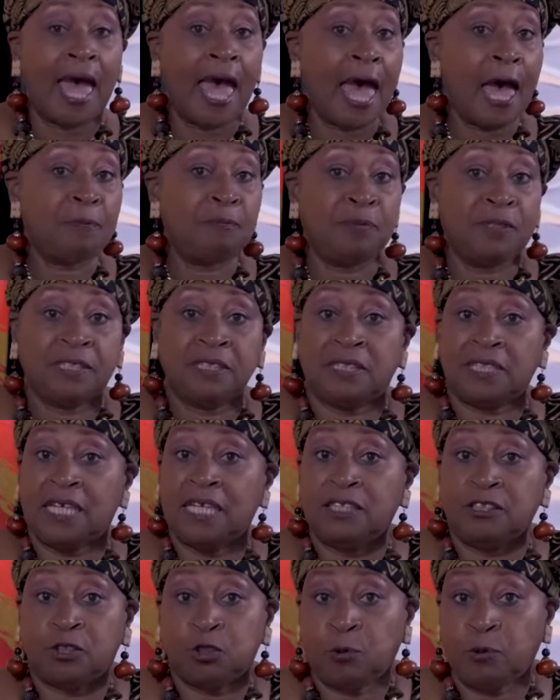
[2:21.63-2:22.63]
happened
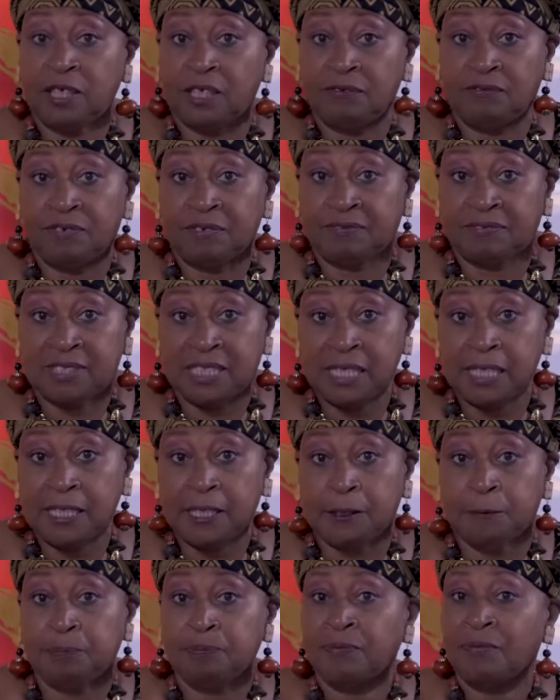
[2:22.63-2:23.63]
in
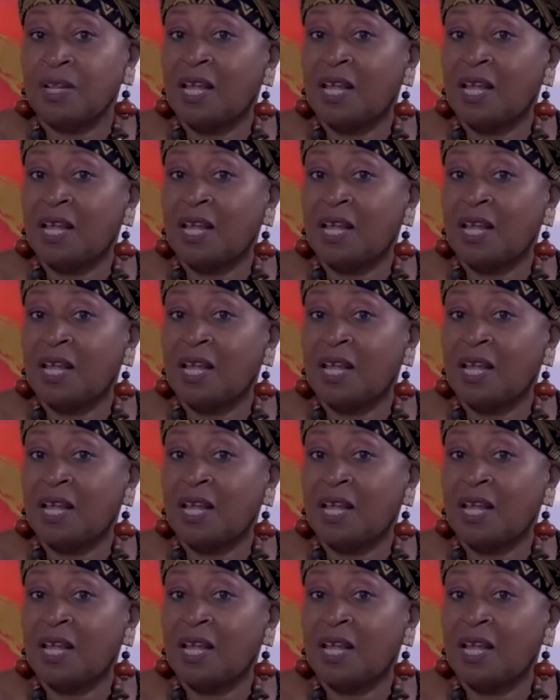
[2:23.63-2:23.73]
2015,